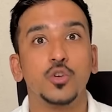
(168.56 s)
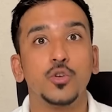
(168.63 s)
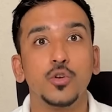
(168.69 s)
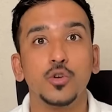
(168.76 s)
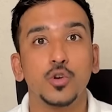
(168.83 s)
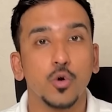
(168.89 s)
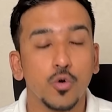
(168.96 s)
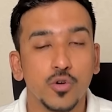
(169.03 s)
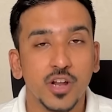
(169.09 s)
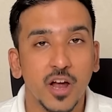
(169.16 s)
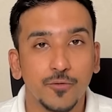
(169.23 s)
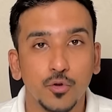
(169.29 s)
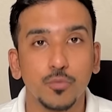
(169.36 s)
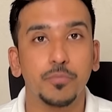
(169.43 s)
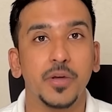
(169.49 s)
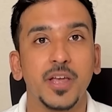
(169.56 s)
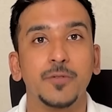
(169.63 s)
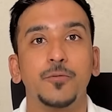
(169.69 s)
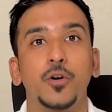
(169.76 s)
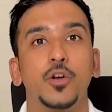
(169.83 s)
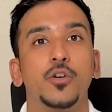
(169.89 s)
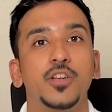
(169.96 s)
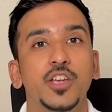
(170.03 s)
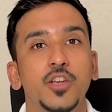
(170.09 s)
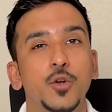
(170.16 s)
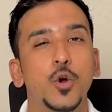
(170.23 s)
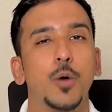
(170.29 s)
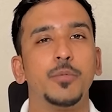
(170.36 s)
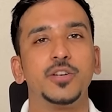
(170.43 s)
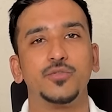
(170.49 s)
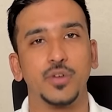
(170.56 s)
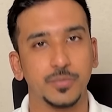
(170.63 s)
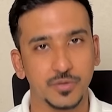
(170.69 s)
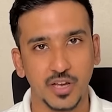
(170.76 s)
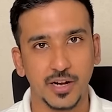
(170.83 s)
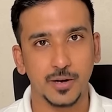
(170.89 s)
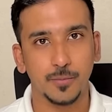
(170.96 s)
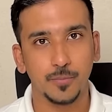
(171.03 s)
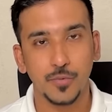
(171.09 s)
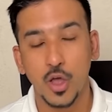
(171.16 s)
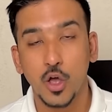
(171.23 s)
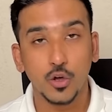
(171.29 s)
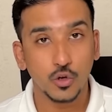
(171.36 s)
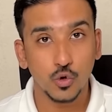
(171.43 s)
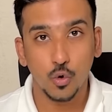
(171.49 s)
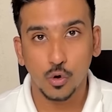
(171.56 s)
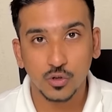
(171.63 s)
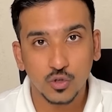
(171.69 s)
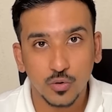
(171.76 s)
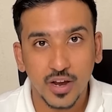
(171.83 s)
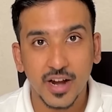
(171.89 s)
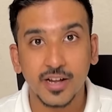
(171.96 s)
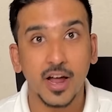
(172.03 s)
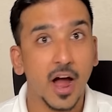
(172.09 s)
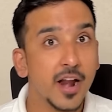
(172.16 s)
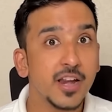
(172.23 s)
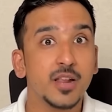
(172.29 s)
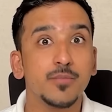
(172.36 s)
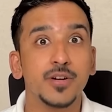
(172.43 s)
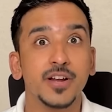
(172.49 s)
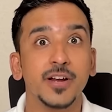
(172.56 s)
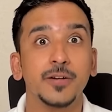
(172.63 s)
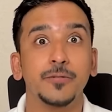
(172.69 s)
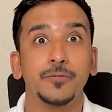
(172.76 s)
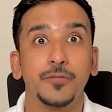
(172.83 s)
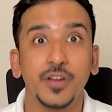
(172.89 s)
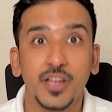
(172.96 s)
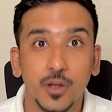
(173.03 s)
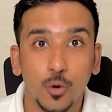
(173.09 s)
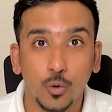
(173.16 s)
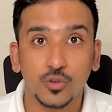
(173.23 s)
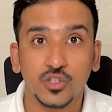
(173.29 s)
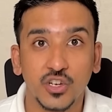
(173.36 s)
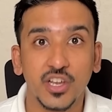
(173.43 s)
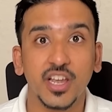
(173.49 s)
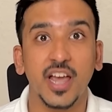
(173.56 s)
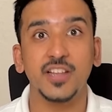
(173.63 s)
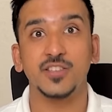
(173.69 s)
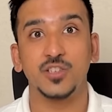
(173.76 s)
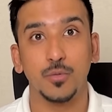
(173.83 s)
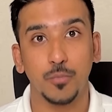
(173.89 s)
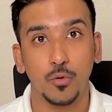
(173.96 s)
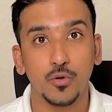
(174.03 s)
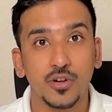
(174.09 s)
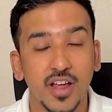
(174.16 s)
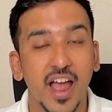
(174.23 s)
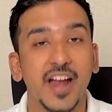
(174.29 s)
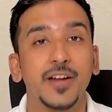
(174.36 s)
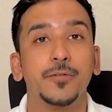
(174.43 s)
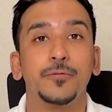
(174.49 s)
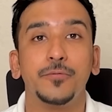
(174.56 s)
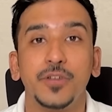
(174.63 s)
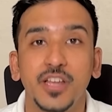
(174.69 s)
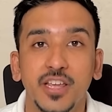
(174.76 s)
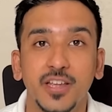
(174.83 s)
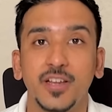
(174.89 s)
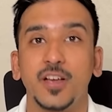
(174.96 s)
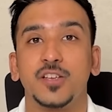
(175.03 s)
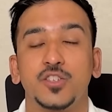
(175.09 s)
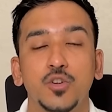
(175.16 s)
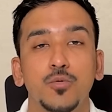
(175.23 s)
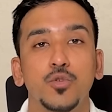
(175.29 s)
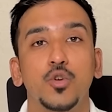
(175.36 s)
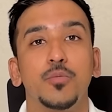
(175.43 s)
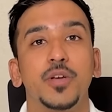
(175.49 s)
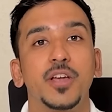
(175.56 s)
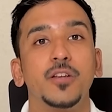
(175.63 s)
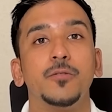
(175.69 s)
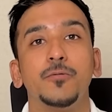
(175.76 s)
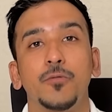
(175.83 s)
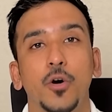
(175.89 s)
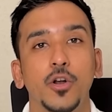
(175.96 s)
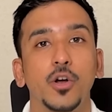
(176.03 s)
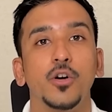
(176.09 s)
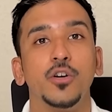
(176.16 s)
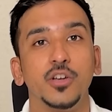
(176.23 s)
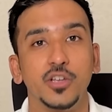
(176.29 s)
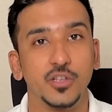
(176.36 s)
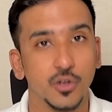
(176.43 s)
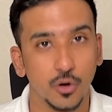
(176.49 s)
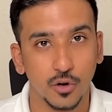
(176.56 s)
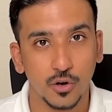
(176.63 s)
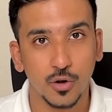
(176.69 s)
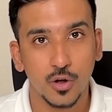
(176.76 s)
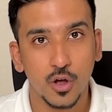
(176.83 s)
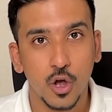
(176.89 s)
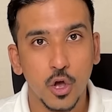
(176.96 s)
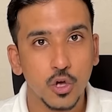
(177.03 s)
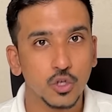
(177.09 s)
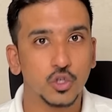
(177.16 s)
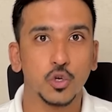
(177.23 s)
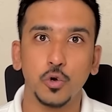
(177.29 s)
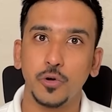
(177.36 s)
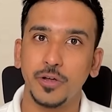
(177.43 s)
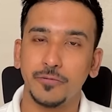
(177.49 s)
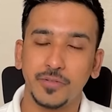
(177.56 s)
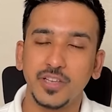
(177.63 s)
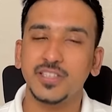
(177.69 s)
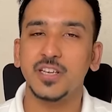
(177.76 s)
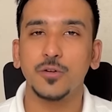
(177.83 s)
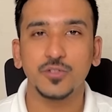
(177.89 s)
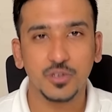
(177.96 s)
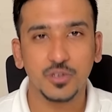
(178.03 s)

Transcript: you don't have to pay for your e-commerce website. You also get unlimited free hosting and support and a free custom domain for a year. So if this sounds